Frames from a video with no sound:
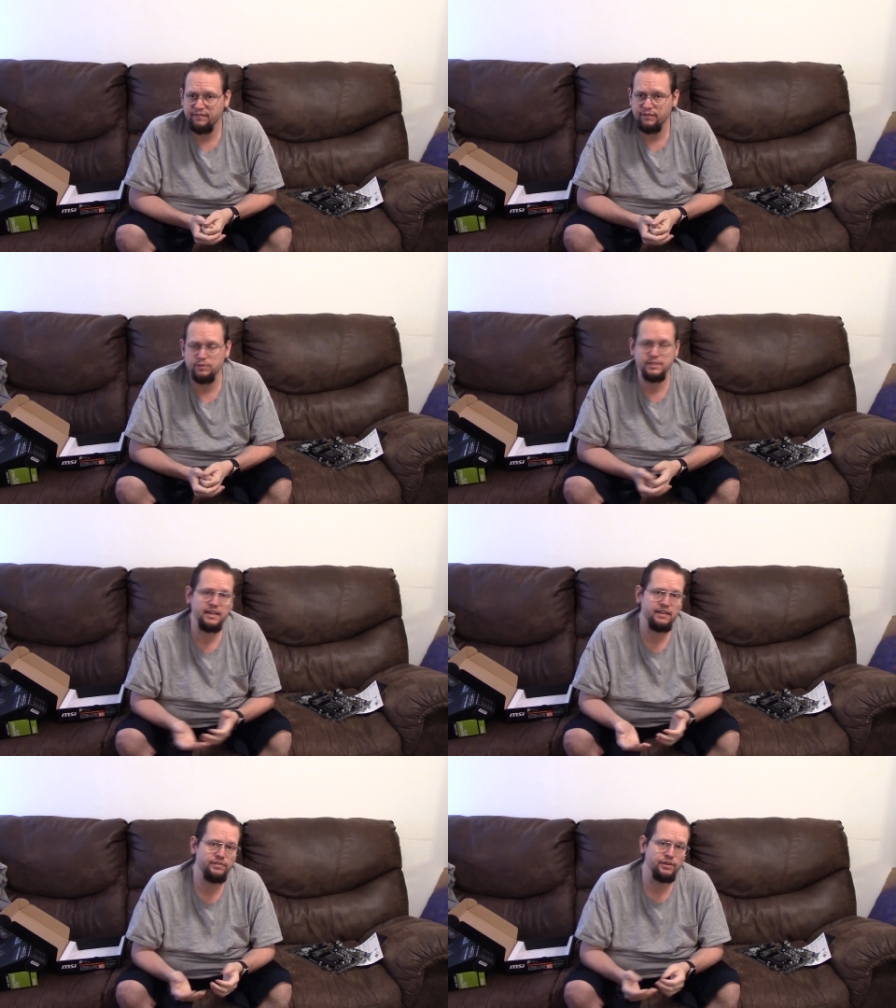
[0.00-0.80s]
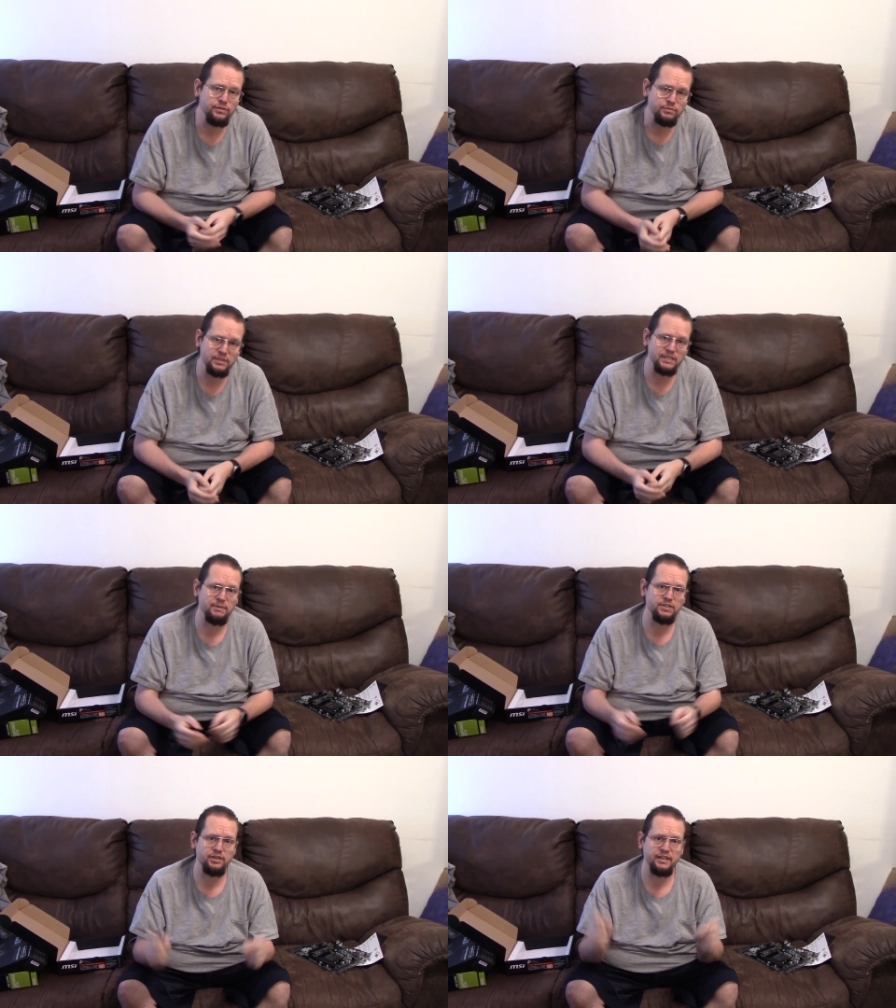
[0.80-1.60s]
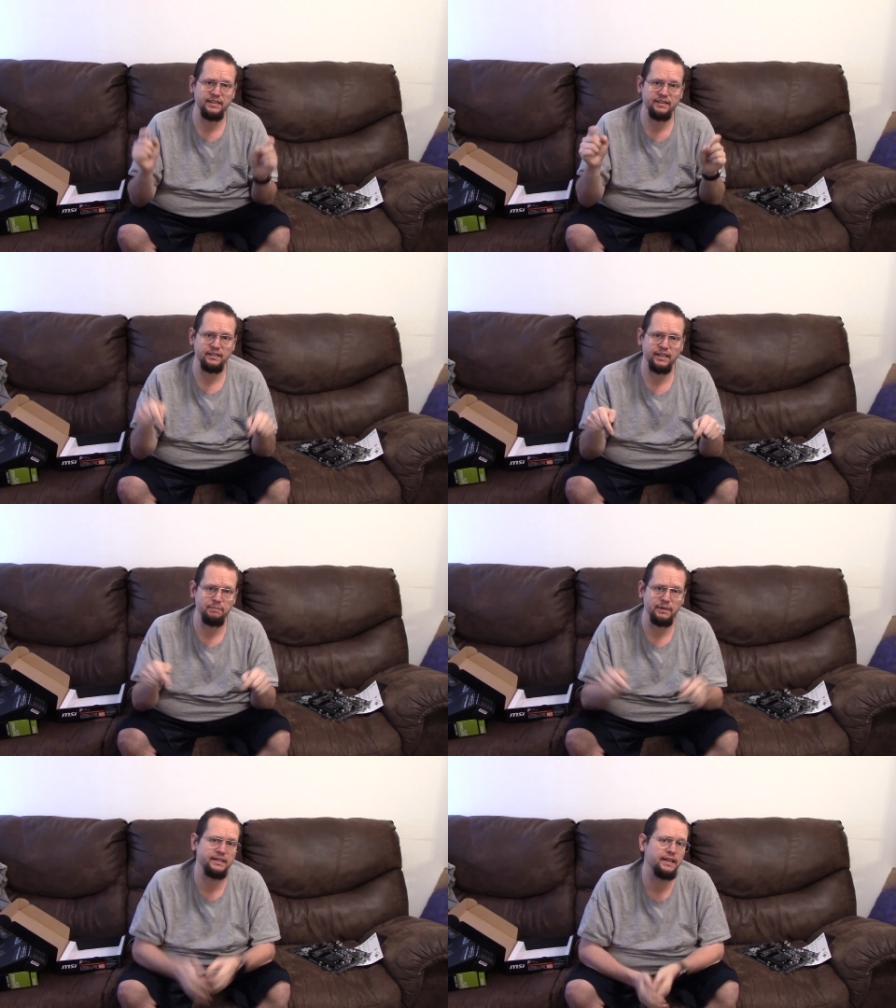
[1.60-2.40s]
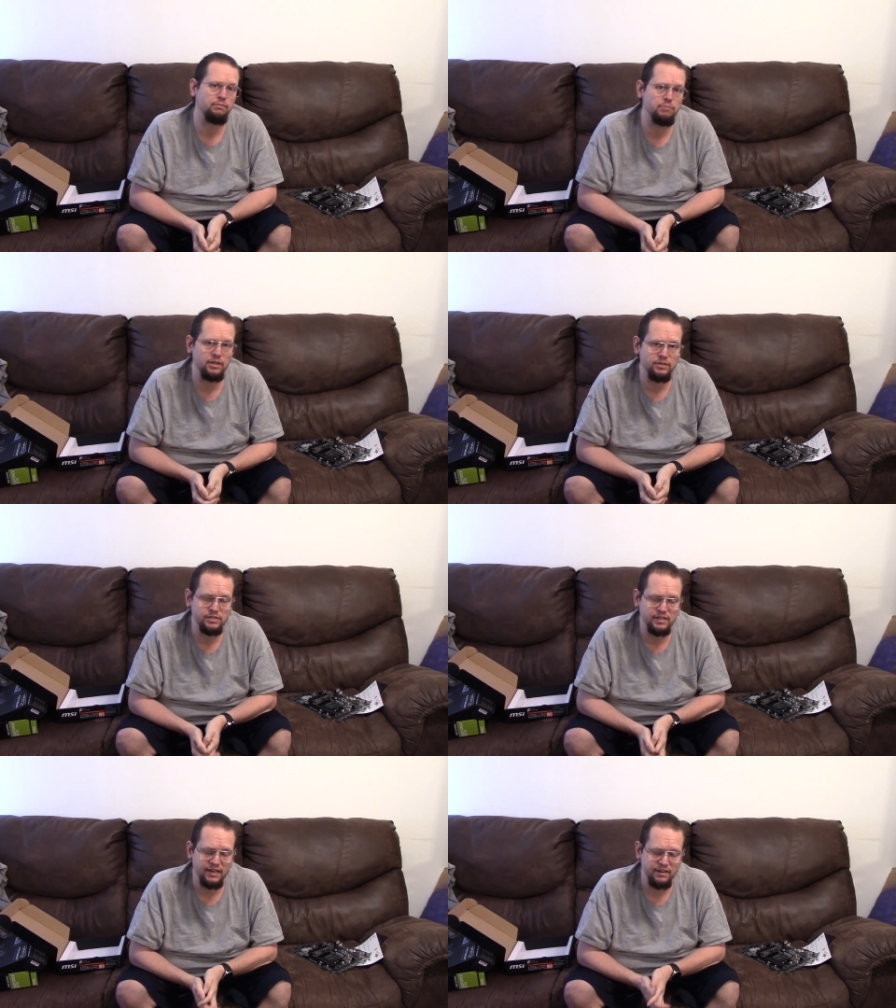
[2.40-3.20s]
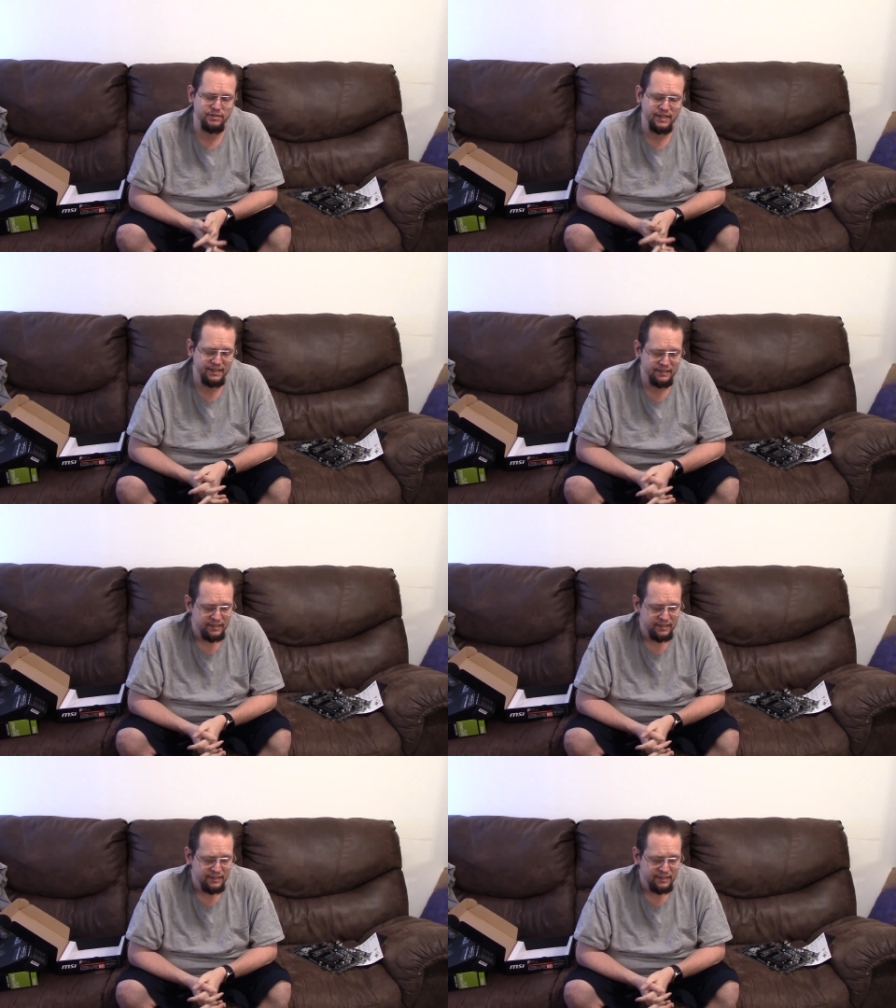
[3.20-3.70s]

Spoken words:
If it was any of those, please make sure you hit the like button down below so that I know that.